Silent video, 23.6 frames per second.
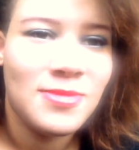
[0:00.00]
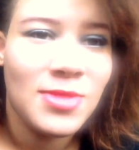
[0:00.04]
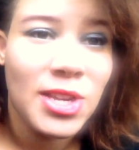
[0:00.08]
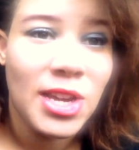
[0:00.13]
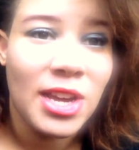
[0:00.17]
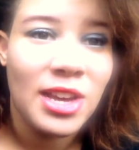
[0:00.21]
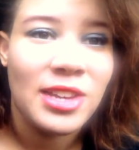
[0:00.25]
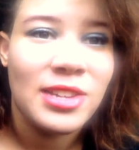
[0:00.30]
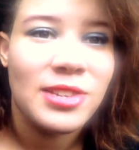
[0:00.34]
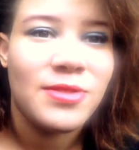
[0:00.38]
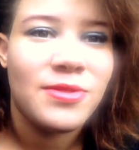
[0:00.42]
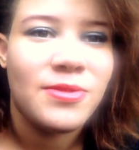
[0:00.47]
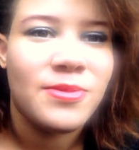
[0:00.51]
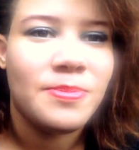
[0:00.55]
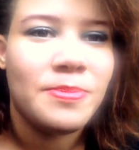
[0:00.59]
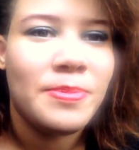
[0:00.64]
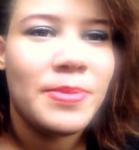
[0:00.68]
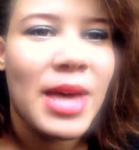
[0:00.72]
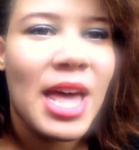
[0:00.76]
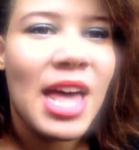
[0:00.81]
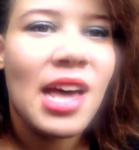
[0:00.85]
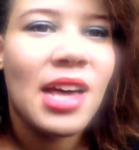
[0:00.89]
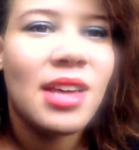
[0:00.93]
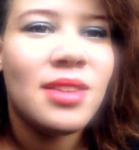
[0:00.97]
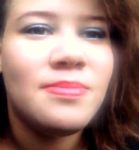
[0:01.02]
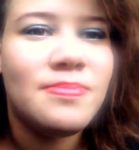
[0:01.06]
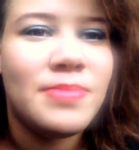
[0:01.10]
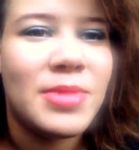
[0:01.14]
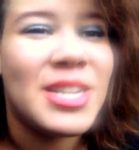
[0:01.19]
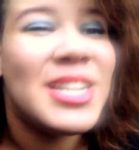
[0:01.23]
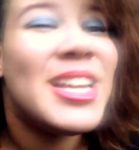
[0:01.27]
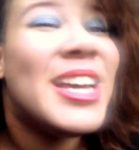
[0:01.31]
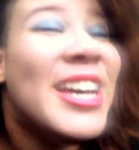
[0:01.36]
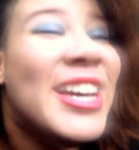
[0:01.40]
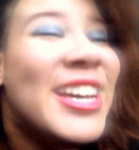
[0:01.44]
kind of bad,
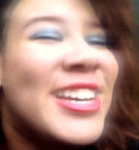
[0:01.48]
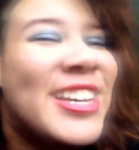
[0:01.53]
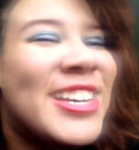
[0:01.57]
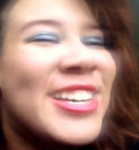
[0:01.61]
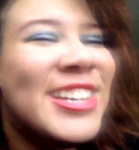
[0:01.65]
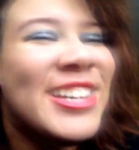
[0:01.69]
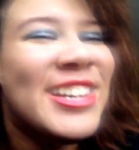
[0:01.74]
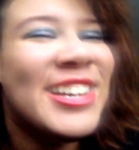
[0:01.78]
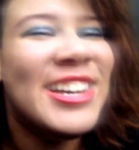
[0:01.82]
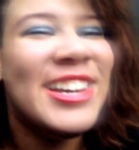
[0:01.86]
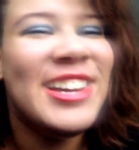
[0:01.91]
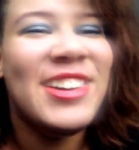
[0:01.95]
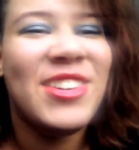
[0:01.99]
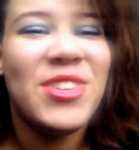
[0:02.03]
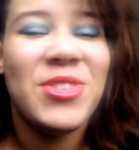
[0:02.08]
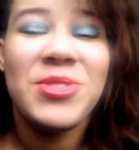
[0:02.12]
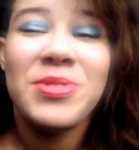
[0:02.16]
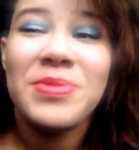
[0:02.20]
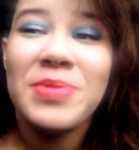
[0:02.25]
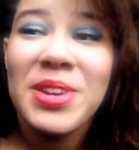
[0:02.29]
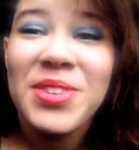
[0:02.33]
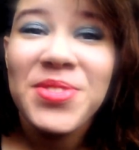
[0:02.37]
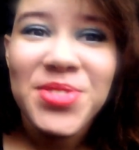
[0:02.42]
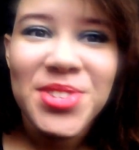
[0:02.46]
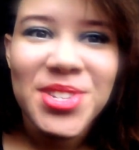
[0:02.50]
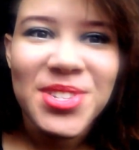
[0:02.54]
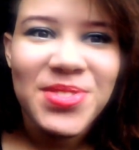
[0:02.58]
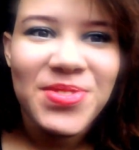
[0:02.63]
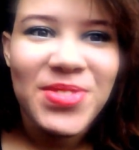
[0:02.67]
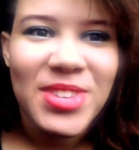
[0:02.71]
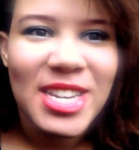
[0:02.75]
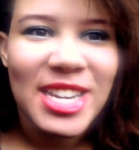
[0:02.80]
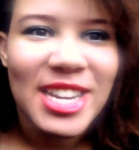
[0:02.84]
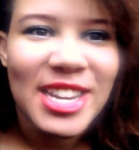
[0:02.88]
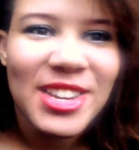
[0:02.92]
but it was my
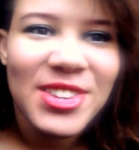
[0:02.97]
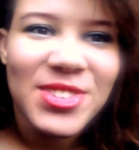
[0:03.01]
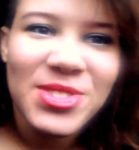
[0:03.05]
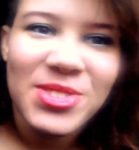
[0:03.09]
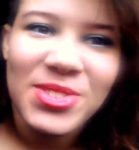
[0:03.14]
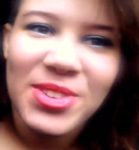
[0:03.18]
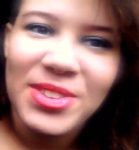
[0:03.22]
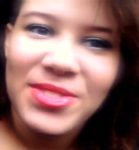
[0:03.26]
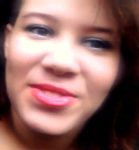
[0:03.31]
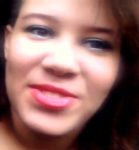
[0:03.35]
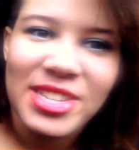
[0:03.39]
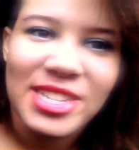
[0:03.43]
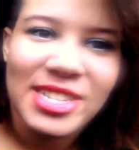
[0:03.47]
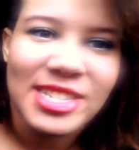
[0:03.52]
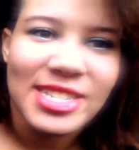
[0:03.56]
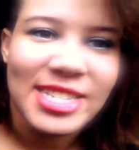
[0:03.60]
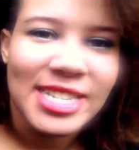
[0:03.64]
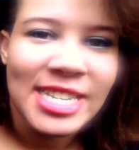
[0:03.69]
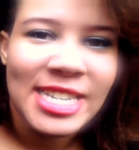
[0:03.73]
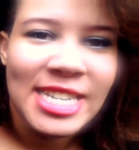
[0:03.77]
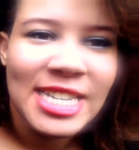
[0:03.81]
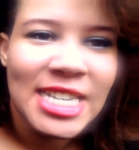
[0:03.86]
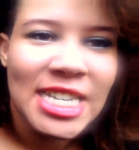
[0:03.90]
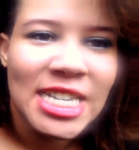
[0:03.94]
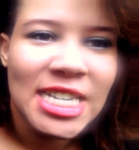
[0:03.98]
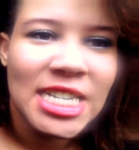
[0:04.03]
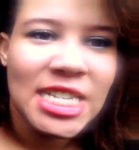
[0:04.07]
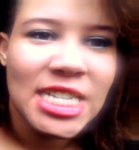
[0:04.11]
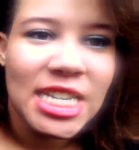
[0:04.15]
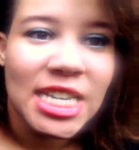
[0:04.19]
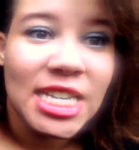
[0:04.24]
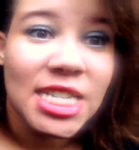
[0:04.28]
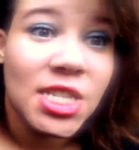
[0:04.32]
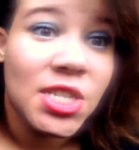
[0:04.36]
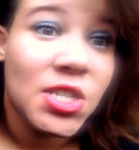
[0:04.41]
first video, so I figured
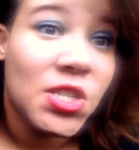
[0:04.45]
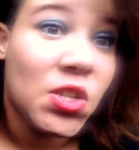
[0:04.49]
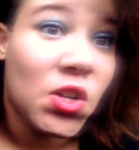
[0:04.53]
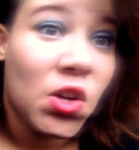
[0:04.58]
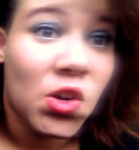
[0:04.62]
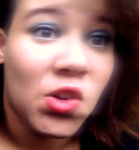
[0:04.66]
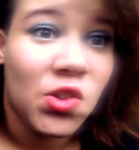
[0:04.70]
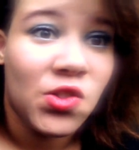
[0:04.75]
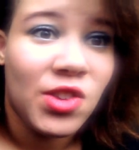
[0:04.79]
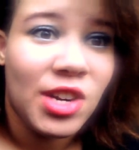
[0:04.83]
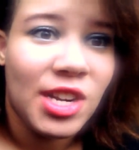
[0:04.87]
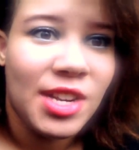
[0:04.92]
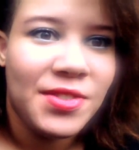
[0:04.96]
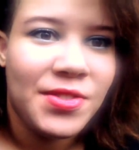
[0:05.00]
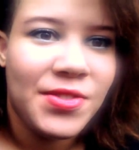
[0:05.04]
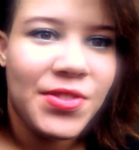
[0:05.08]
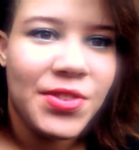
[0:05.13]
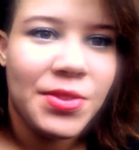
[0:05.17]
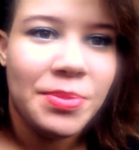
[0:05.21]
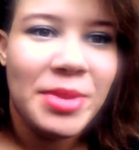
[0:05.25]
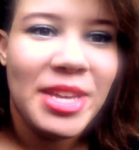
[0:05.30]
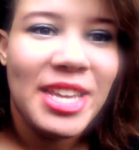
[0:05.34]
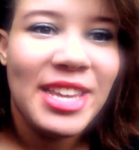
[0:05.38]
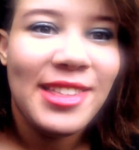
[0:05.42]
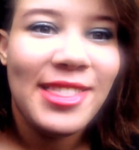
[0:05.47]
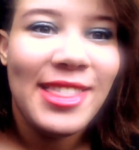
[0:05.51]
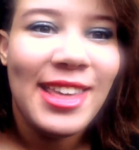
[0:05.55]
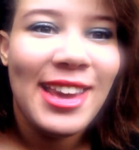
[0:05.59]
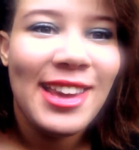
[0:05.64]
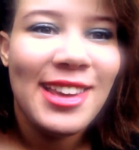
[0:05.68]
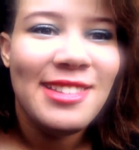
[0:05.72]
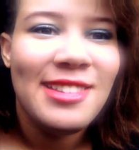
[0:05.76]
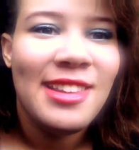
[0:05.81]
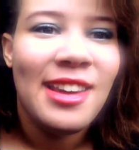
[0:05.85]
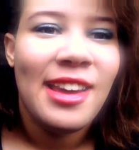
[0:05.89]
I guess it's alright for being
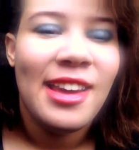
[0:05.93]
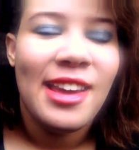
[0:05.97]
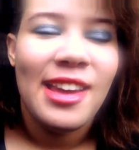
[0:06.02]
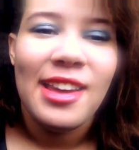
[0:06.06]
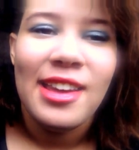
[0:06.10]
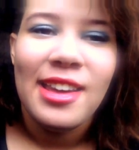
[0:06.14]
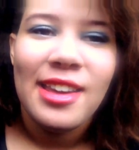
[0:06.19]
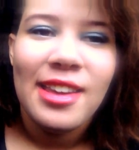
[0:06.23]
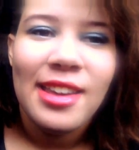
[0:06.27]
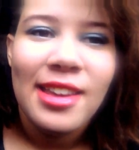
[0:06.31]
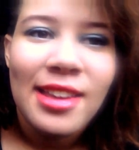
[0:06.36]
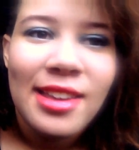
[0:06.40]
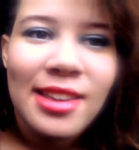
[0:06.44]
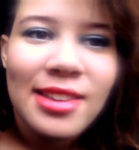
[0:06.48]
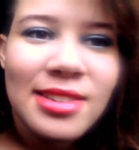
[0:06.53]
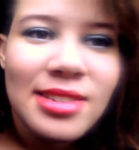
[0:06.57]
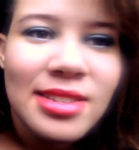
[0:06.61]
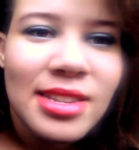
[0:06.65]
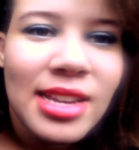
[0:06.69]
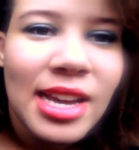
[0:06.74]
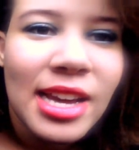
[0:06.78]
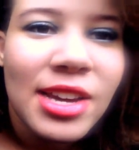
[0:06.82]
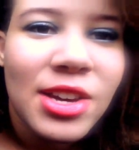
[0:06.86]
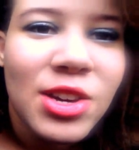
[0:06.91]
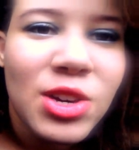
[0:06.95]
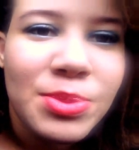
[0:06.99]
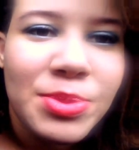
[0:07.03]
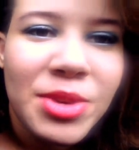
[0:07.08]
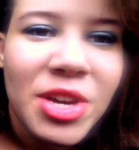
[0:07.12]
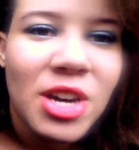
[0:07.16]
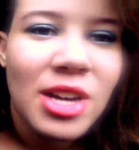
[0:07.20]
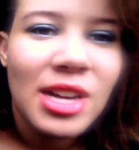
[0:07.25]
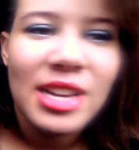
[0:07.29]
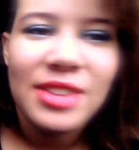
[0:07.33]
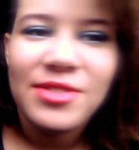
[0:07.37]
that. And I hope
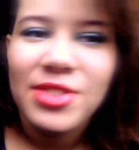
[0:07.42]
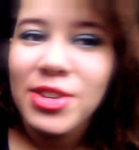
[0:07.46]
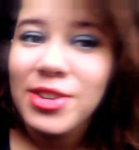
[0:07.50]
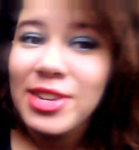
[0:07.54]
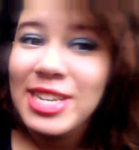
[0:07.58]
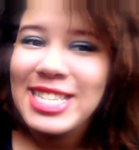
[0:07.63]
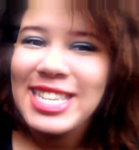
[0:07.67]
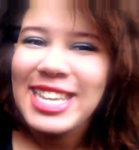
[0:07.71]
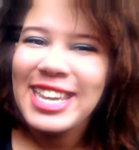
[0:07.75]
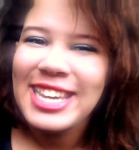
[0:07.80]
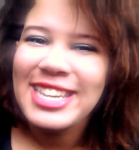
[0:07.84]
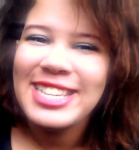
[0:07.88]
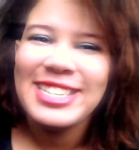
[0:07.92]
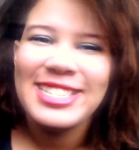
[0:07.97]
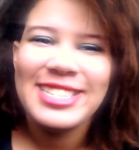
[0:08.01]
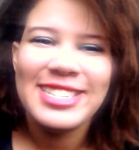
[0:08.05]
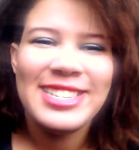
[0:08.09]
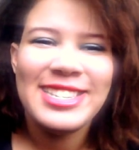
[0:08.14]
y'all have a great day.